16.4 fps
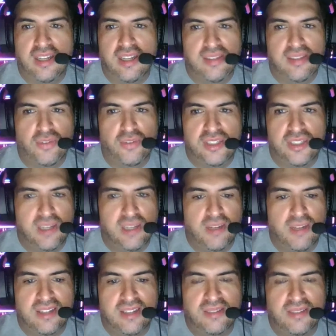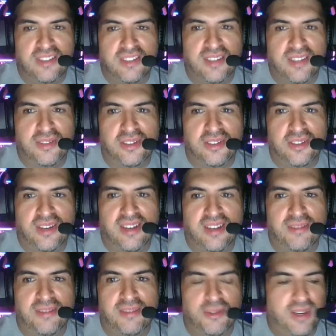the first 10 minutes of this episode
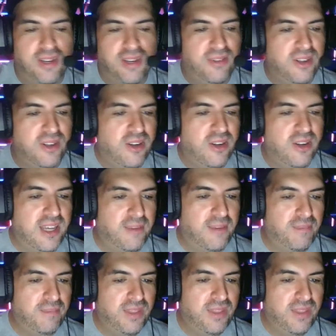out, but whatever. Okay.